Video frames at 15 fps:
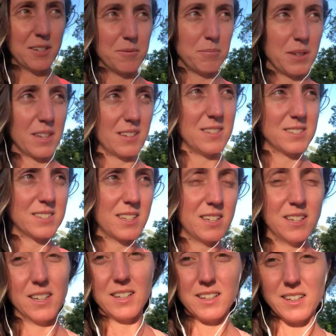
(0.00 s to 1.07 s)
because
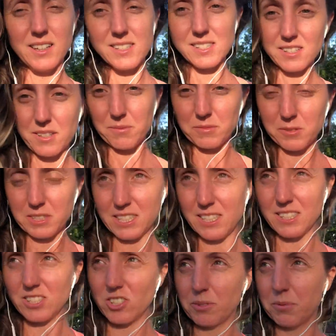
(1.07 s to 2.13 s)
last time we did
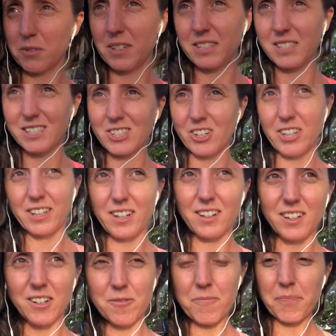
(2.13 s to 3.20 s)
the trip around
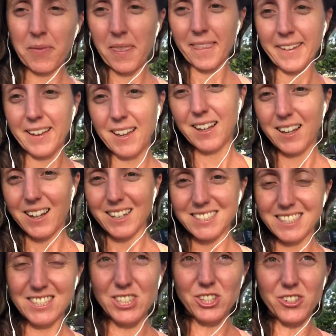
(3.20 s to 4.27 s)
Australia, I
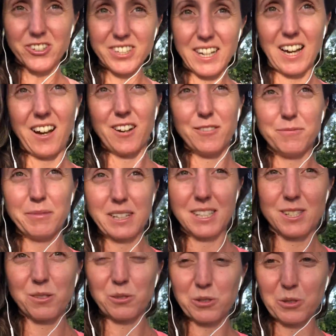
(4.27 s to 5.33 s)
did not have my
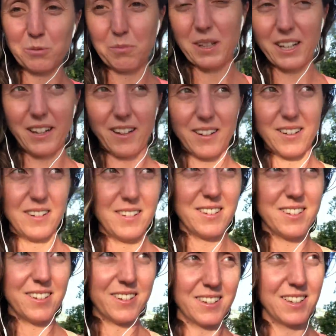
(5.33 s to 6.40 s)
social media
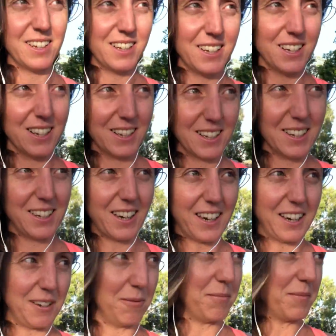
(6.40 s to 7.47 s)

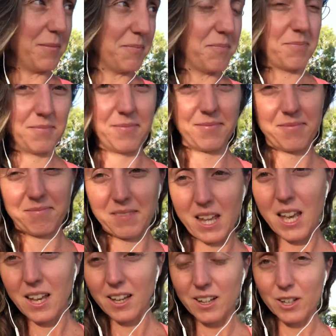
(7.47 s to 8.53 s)
game
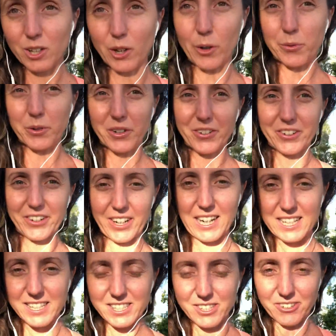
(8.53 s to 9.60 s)
going on.
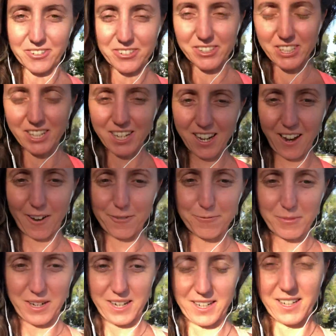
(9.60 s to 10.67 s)
I did not have
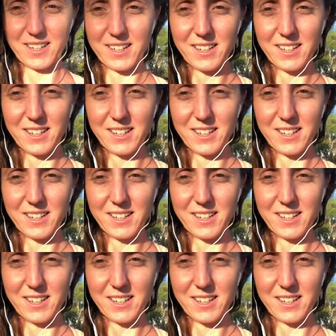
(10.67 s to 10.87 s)
my